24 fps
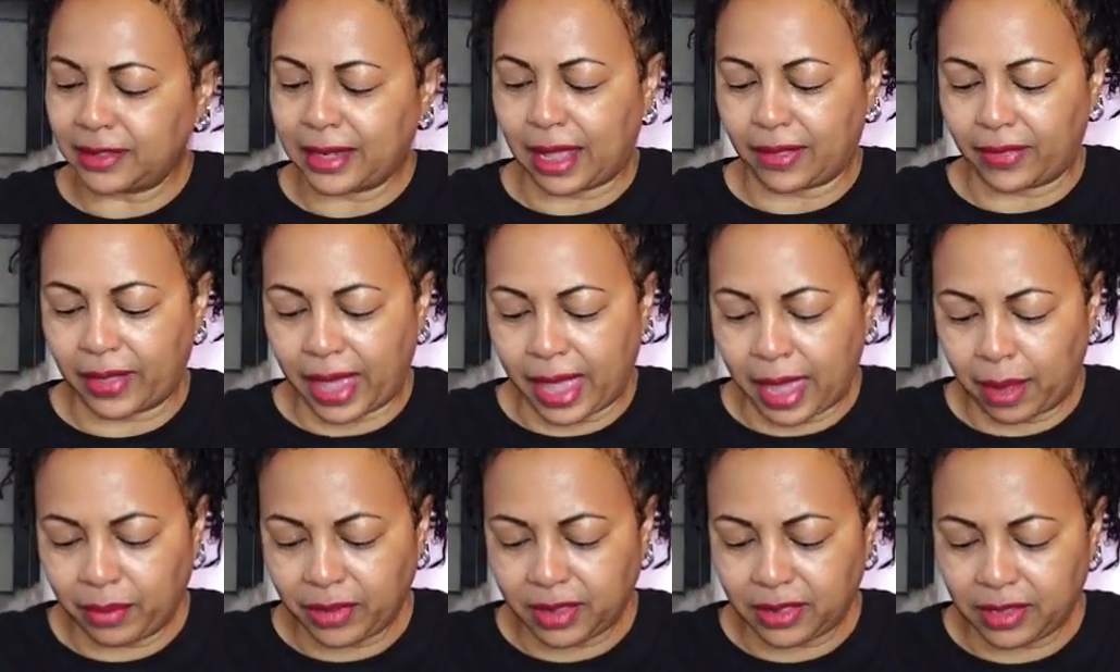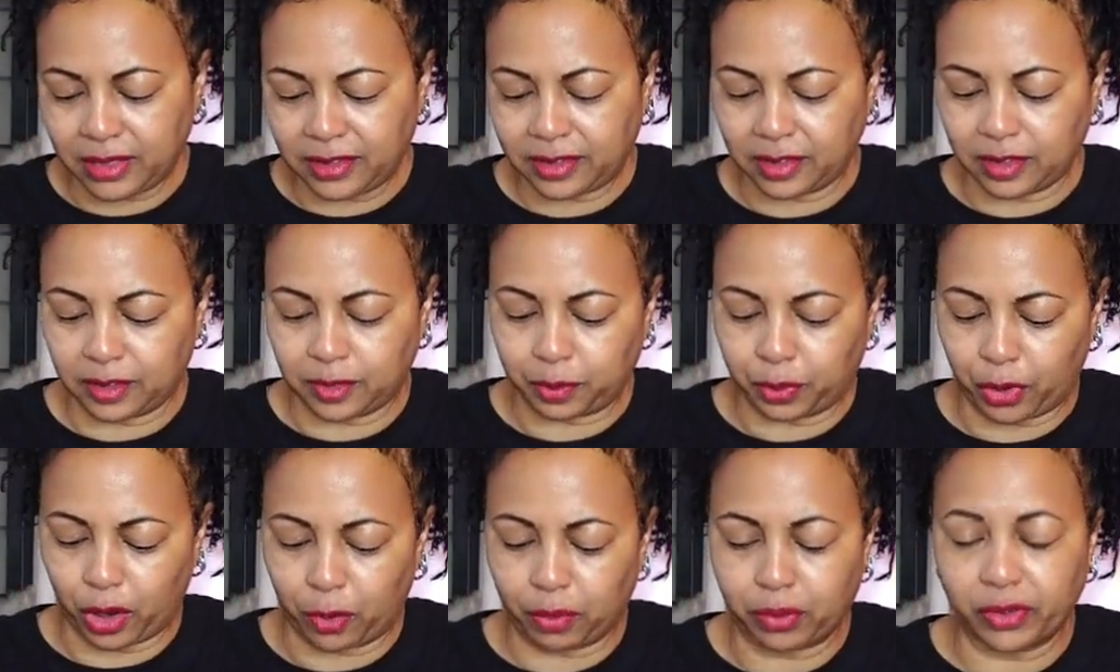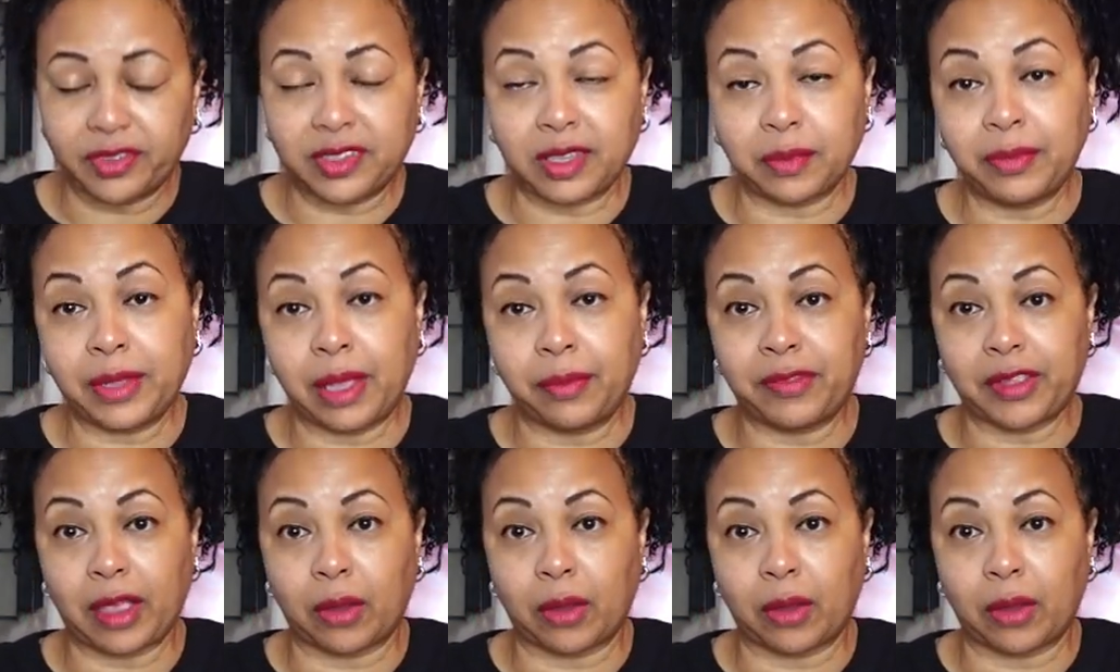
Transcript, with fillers: Now the amethyst is purple. Sometimes